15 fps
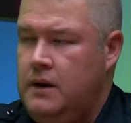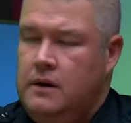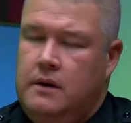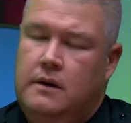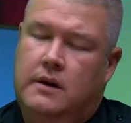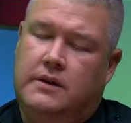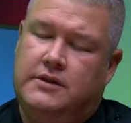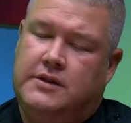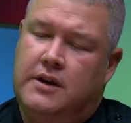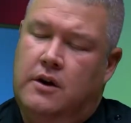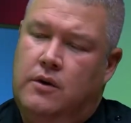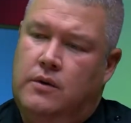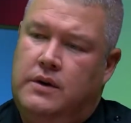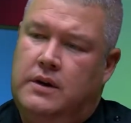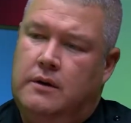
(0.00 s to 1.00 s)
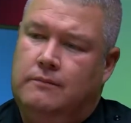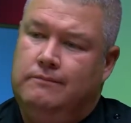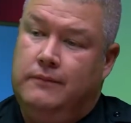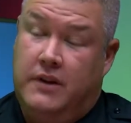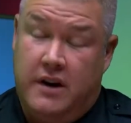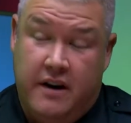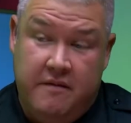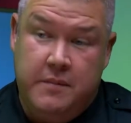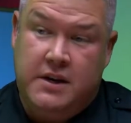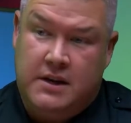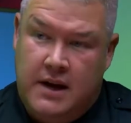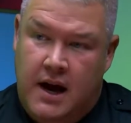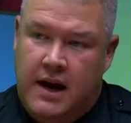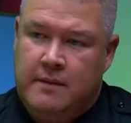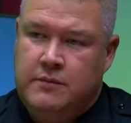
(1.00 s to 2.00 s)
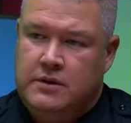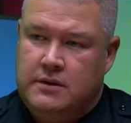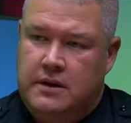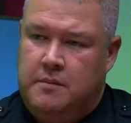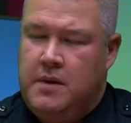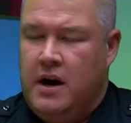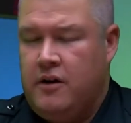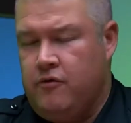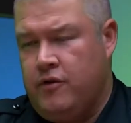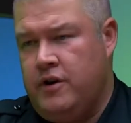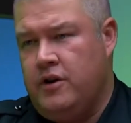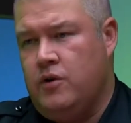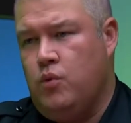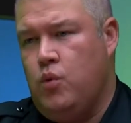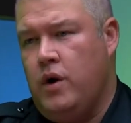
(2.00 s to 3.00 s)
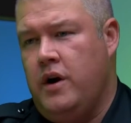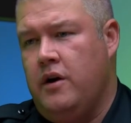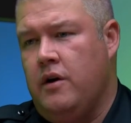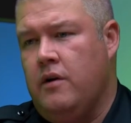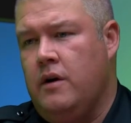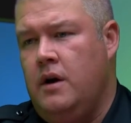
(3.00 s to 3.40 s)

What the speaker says: And so, there have been times in my career where